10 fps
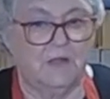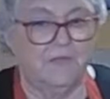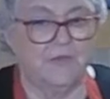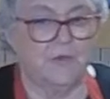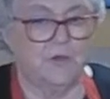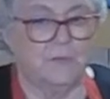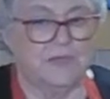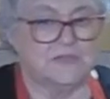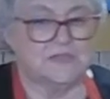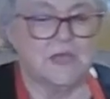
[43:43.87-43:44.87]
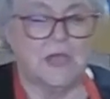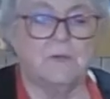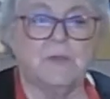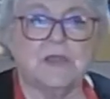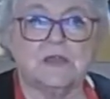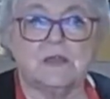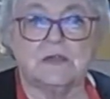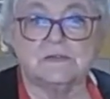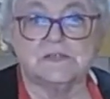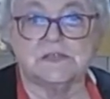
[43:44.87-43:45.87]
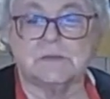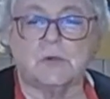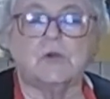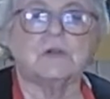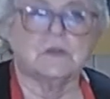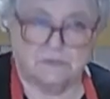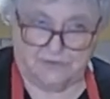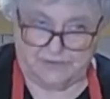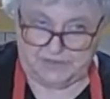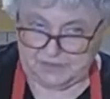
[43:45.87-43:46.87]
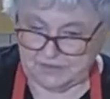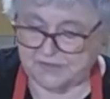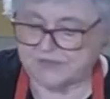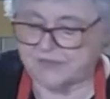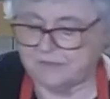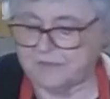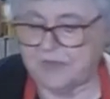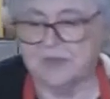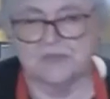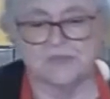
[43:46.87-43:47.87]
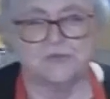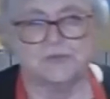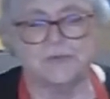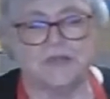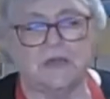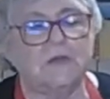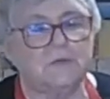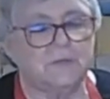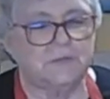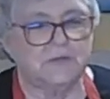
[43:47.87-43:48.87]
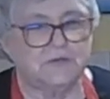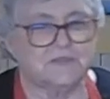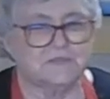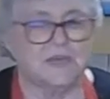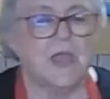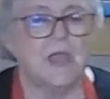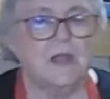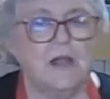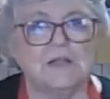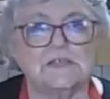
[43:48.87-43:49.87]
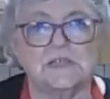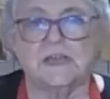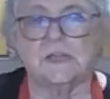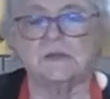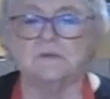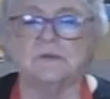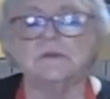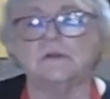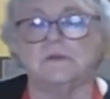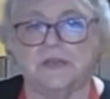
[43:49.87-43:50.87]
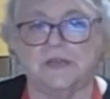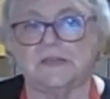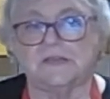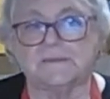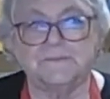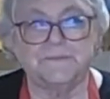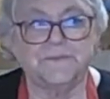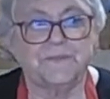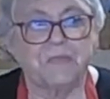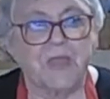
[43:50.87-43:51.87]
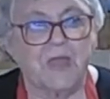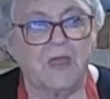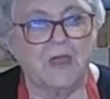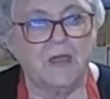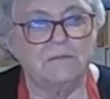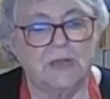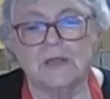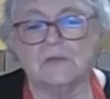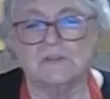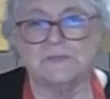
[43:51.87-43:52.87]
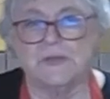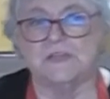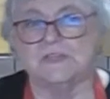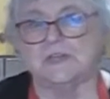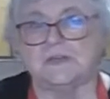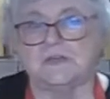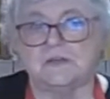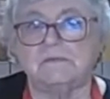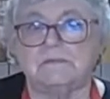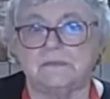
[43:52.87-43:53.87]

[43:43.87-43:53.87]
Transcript: on the comments, and we can answer them, or Connie can answer them. Excuse me, I won't be answering. I'll tell you how good Connie is. I lost my agenda.